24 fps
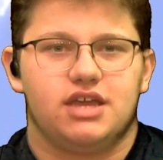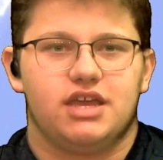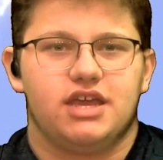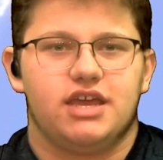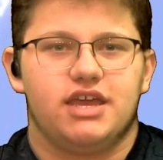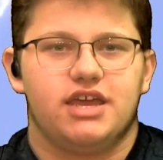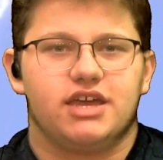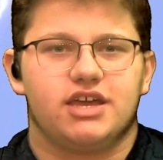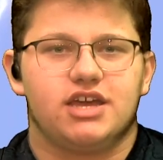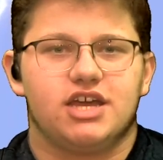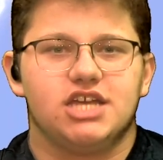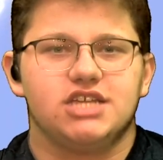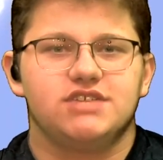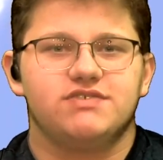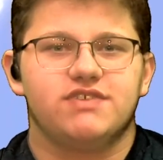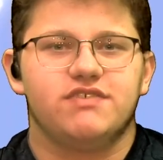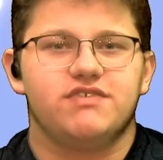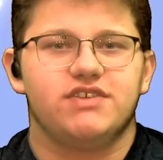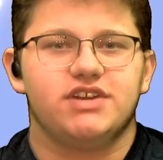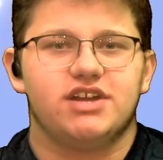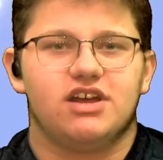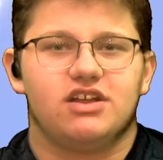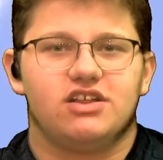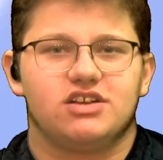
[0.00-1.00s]
It costs
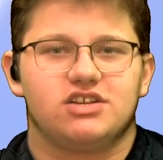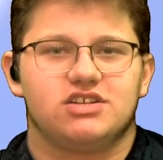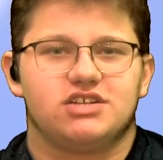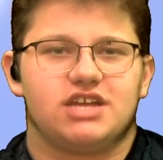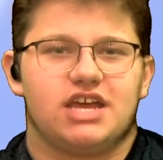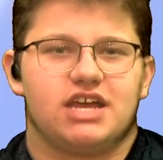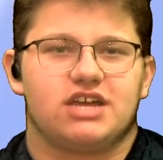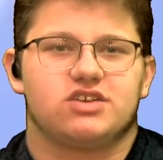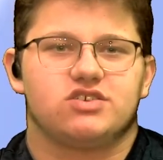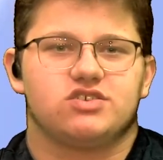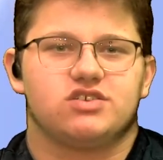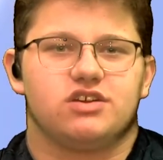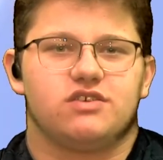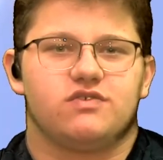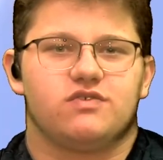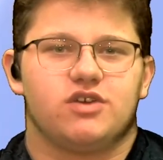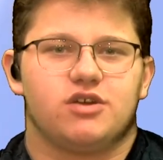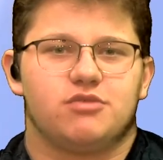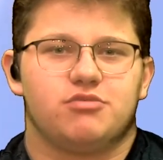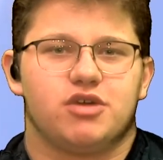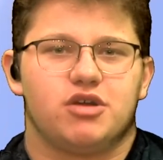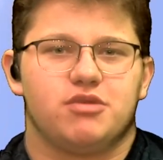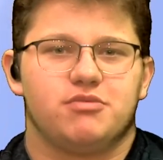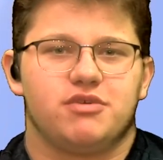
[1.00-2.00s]
$50 extra for
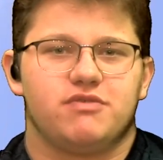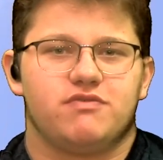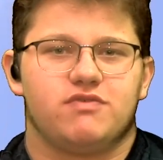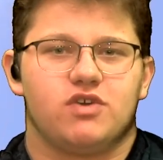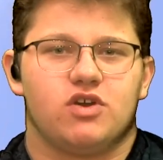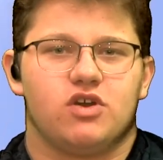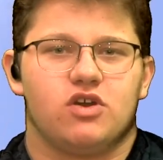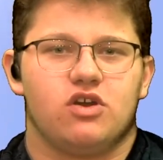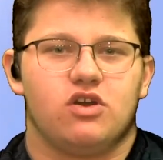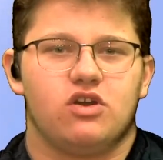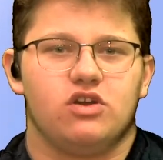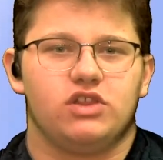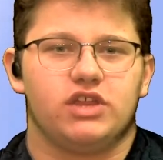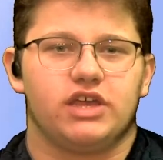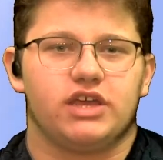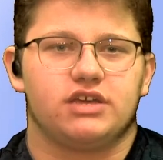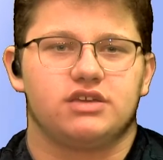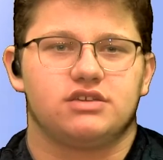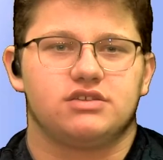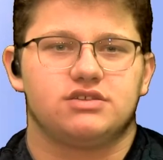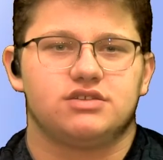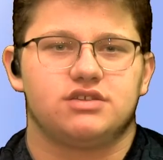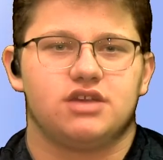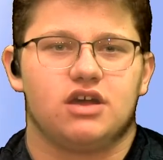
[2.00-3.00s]
a permit for
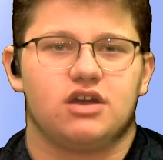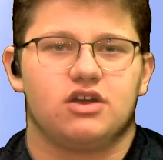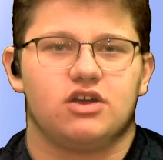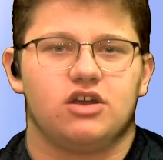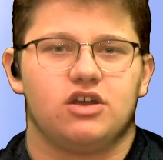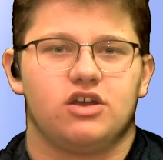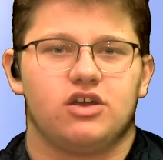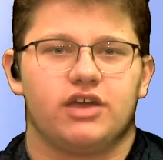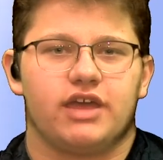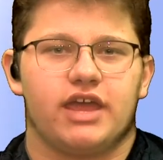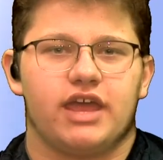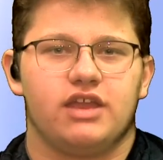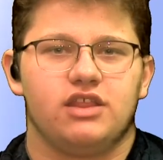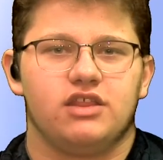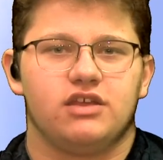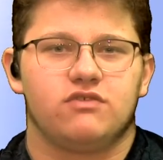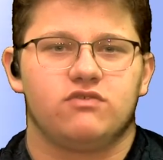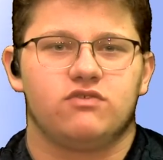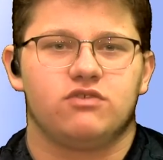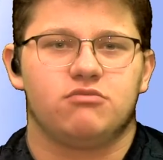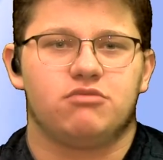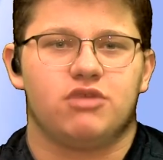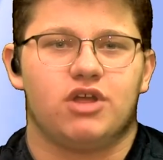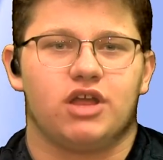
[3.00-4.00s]
hurling, soccer, or Gaelic
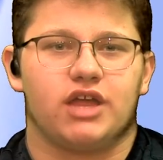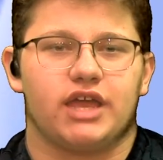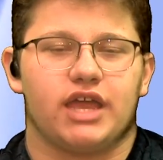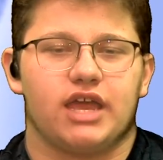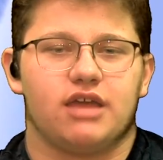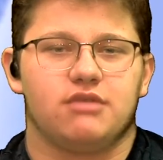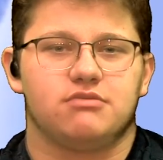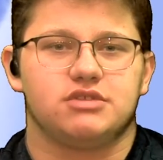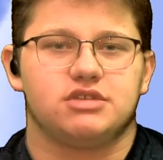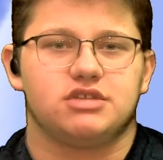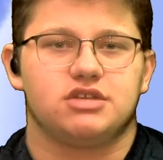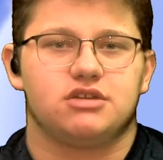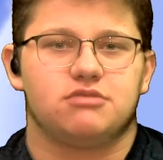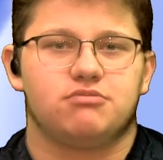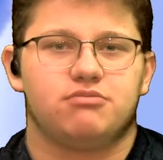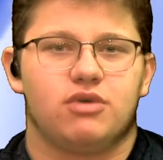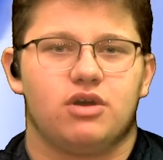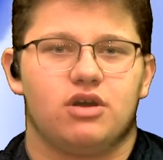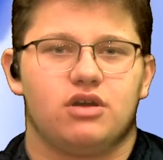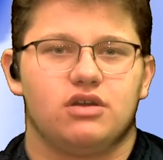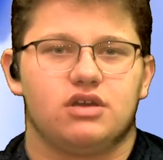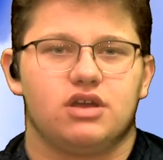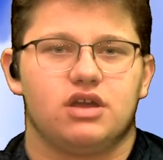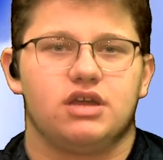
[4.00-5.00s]
football games in
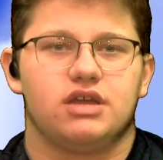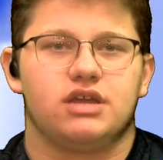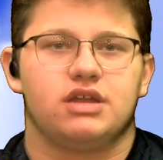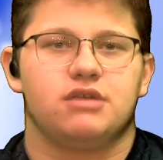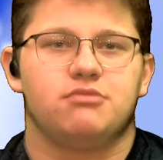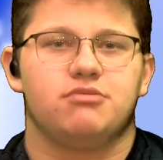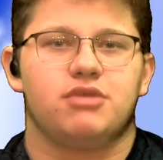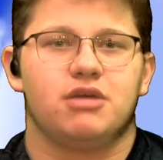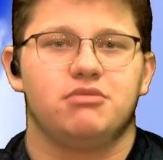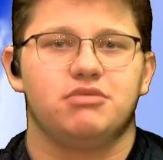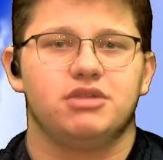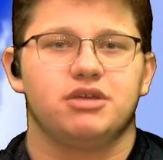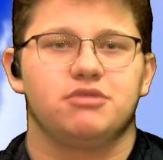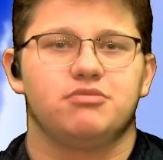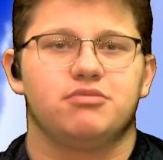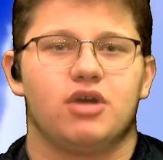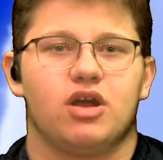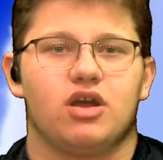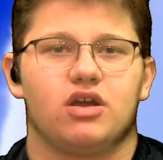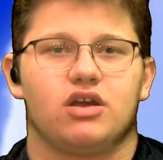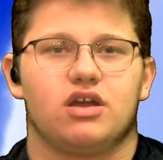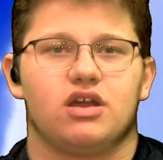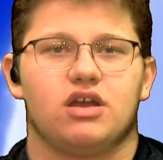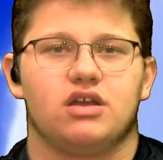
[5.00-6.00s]
a public
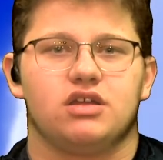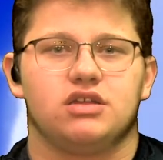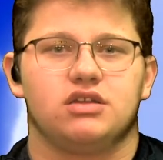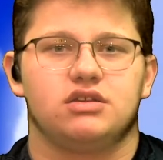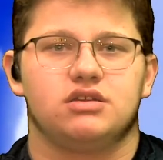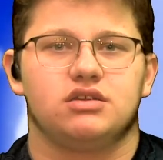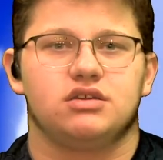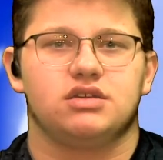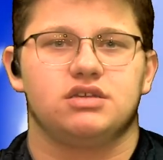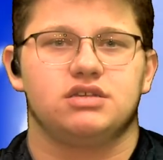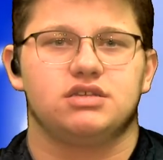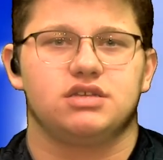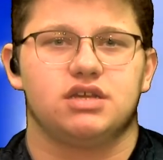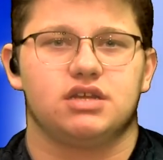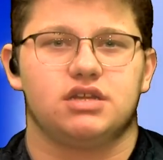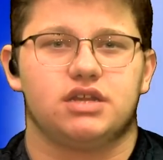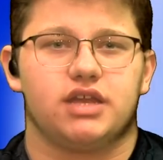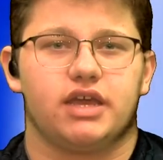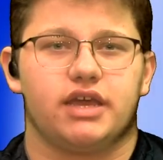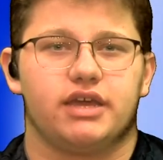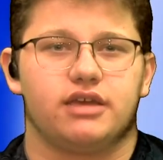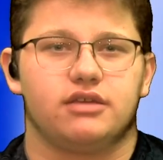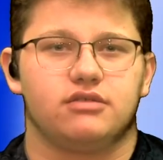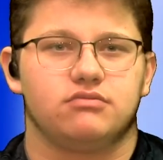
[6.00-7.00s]
park on a
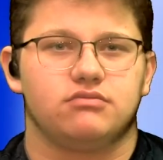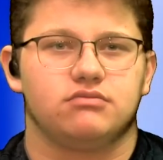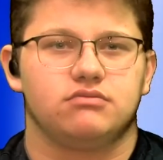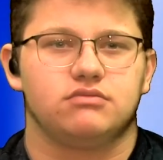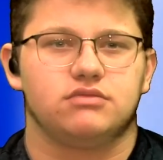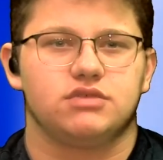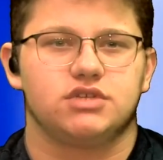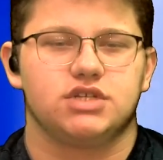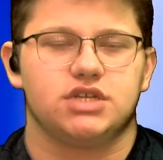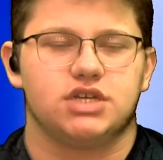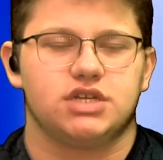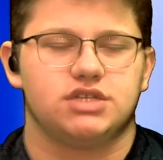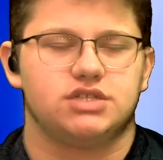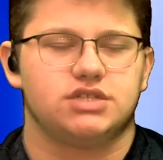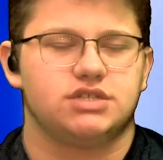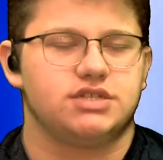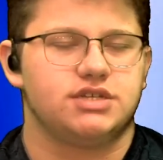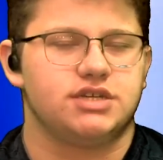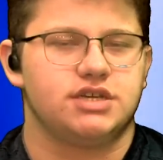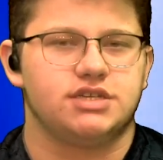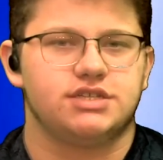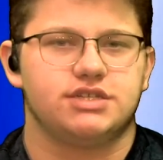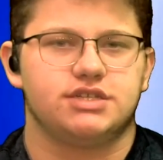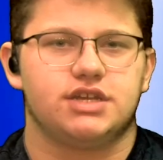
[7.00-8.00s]
Sunday. Just
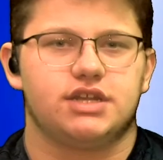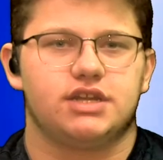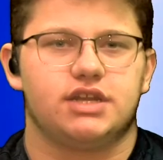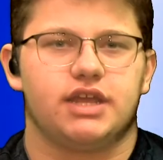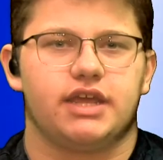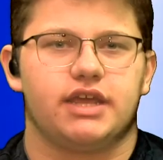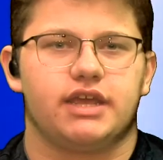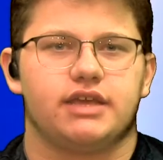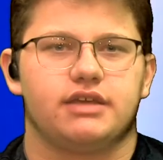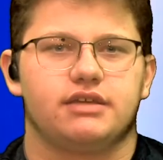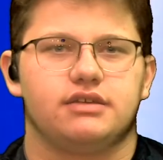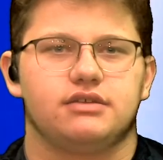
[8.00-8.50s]
Sunday.